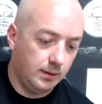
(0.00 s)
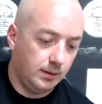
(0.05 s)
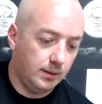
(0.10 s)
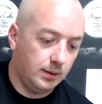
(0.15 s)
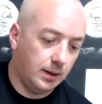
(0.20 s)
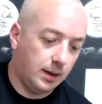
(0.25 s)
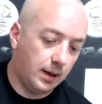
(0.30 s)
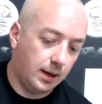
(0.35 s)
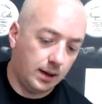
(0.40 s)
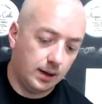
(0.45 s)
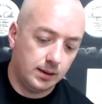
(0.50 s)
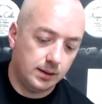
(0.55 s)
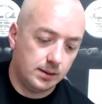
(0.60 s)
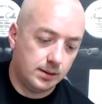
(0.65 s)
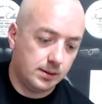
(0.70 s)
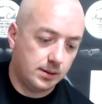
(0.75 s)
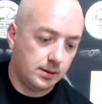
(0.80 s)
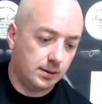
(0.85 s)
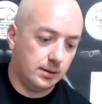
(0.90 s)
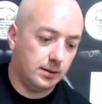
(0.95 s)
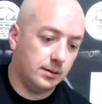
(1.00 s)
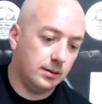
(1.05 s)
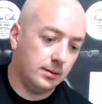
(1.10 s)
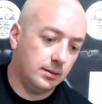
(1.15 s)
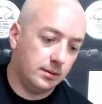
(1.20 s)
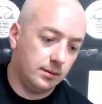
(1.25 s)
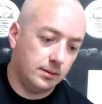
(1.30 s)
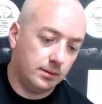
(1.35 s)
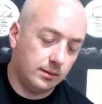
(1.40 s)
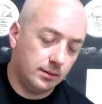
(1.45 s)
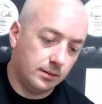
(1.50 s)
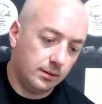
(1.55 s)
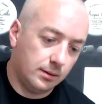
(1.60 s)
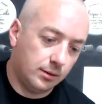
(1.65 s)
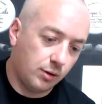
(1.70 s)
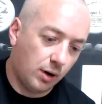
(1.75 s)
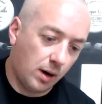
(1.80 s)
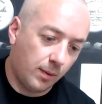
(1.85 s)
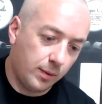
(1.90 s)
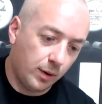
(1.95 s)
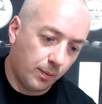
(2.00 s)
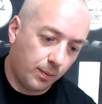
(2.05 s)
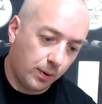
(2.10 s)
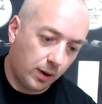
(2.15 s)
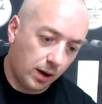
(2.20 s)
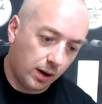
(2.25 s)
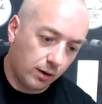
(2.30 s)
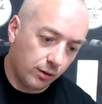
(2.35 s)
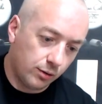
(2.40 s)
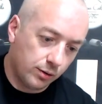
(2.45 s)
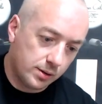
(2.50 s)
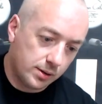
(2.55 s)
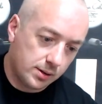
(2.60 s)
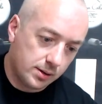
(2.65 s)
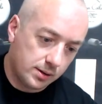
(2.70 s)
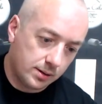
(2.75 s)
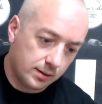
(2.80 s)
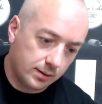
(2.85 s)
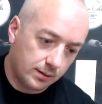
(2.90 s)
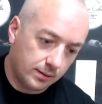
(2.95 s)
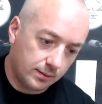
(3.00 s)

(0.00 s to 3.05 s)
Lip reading: and grab your pliers